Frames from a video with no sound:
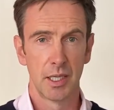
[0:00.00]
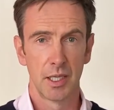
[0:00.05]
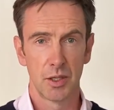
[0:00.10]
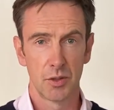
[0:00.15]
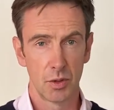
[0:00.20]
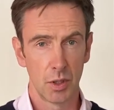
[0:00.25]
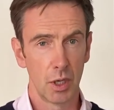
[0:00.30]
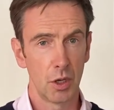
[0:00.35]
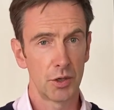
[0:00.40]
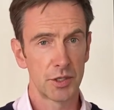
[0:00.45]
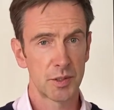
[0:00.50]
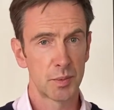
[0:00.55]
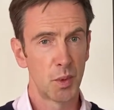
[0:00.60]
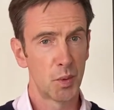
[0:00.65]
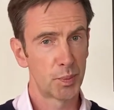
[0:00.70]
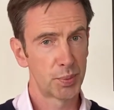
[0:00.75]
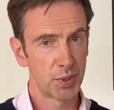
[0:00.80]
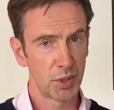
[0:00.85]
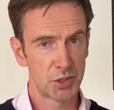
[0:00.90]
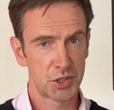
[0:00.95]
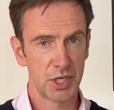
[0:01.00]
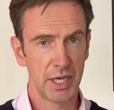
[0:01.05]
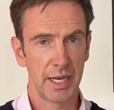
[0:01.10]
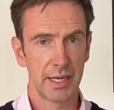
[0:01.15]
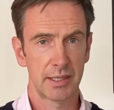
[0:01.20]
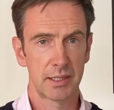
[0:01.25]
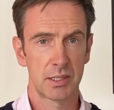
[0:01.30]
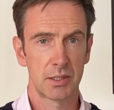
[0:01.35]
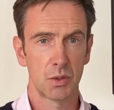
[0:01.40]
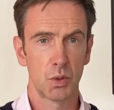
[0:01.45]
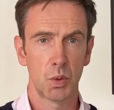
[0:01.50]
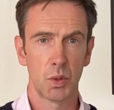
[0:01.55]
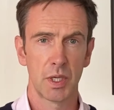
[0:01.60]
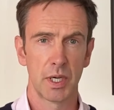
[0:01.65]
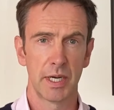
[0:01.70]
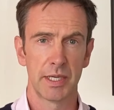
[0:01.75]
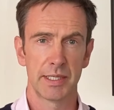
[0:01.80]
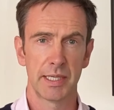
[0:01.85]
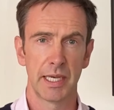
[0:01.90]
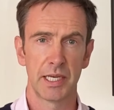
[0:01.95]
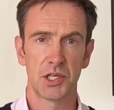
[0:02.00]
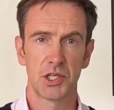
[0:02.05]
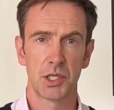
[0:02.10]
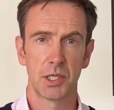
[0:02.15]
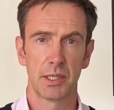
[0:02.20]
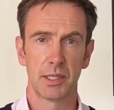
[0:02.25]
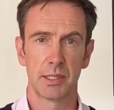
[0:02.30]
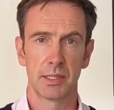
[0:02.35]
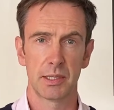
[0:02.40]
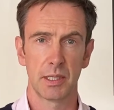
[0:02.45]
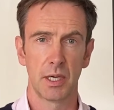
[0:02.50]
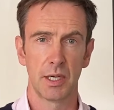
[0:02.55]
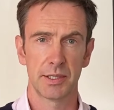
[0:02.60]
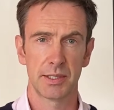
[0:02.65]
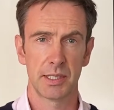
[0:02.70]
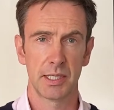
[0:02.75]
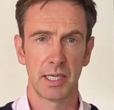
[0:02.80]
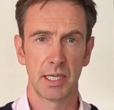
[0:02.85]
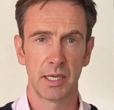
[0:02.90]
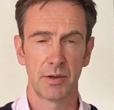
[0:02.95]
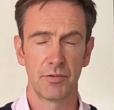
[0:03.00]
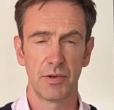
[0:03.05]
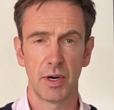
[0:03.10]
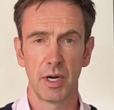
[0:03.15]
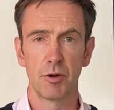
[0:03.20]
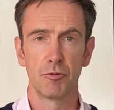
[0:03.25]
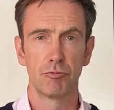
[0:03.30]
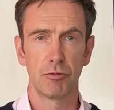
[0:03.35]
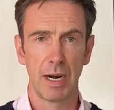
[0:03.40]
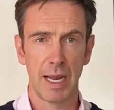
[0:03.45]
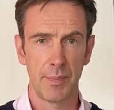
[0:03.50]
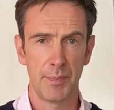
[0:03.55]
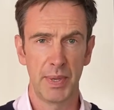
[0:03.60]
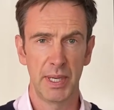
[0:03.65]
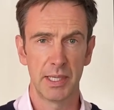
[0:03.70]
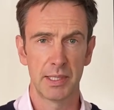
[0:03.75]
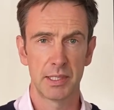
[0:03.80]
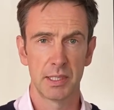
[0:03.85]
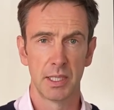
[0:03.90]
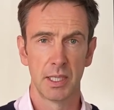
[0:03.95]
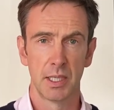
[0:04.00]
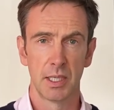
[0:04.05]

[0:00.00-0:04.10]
There are lots more projects, organisations are seeing a very rapid